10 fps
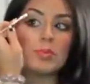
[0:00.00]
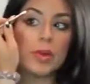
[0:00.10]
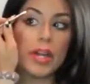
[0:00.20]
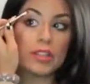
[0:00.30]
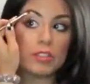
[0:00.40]

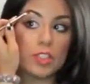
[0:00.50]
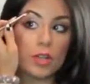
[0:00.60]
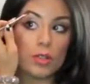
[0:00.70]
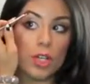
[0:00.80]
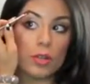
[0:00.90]
but
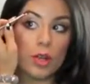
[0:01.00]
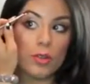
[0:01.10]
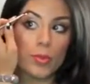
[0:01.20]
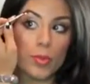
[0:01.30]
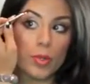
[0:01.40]
don't go
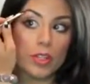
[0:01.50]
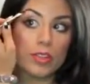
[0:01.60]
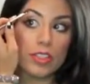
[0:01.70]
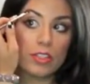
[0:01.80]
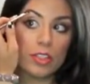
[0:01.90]

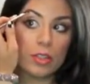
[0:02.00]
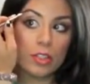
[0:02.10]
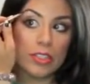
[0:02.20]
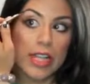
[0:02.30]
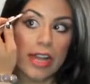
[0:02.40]
overboard. This should
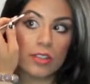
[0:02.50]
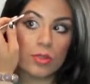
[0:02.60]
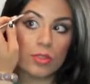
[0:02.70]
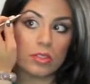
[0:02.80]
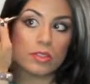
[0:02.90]
look
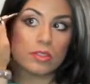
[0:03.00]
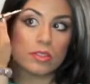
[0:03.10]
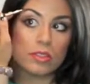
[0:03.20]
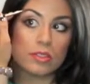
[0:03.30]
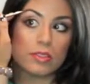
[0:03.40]
natural.
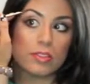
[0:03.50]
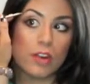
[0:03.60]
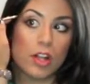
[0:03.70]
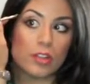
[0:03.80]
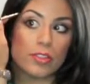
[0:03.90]

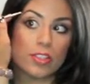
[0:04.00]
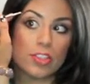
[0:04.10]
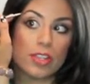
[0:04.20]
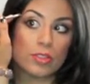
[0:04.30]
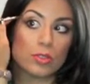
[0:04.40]
Follow the
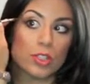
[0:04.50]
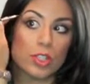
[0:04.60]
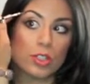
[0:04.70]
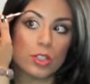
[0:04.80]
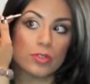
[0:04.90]
gentle
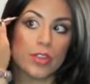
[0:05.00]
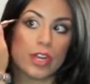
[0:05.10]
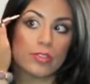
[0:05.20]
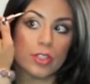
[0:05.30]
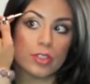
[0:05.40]
curve
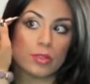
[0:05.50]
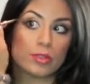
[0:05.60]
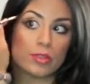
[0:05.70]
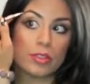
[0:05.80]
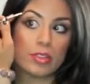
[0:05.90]
of
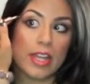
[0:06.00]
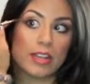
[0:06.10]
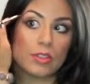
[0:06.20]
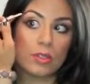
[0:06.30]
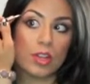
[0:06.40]
your
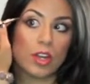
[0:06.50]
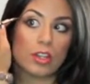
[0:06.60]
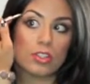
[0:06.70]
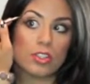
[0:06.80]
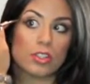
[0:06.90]
natural
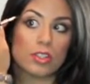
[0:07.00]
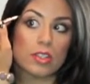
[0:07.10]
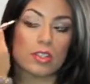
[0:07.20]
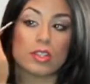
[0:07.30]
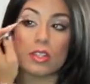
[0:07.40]
arch,
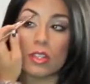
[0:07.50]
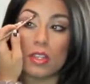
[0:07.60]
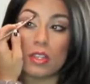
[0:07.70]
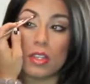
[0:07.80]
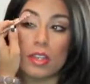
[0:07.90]

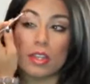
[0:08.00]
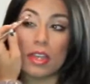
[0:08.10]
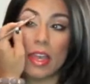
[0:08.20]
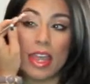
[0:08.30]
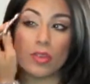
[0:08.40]

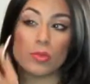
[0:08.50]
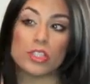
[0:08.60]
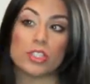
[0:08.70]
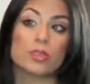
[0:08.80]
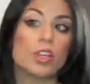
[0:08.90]
and
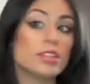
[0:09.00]
when you